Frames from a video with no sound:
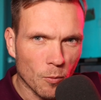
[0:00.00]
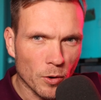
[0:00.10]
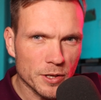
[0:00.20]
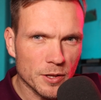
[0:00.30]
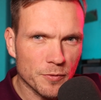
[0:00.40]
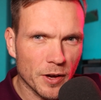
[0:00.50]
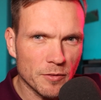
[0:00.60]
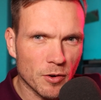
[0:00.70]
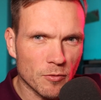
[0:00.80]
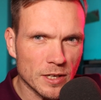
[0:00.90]
What are the
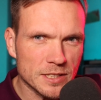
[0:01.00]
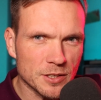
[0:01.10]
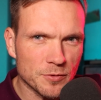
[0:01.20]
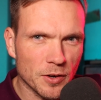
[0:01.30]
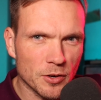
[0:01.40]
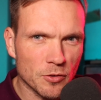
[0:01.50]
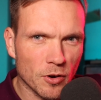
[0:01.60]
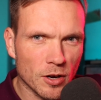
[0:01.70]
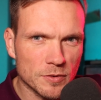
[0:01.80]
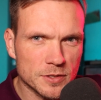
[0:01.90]
favorite wrestling
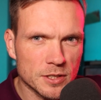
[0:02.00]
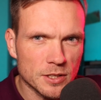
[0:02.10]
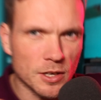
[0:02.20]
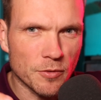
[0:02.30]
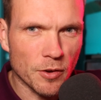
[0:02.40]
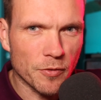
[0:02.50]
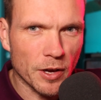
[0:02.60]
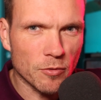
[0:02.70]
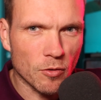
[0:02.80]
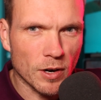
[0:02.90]
photographs of your
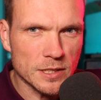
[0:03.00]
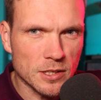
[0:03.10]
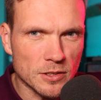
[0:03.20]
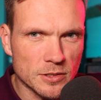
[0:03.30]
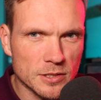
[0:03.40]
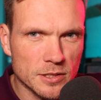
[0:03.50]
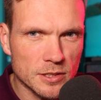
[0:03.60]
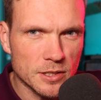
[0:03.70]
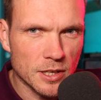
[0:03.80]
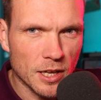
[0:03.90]
favorite
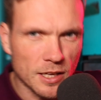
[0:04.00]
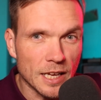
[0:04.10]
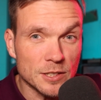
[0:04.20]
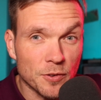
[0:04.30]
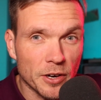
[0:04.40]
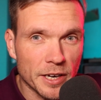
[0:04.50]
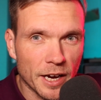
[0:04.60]
wrestlers? Let's find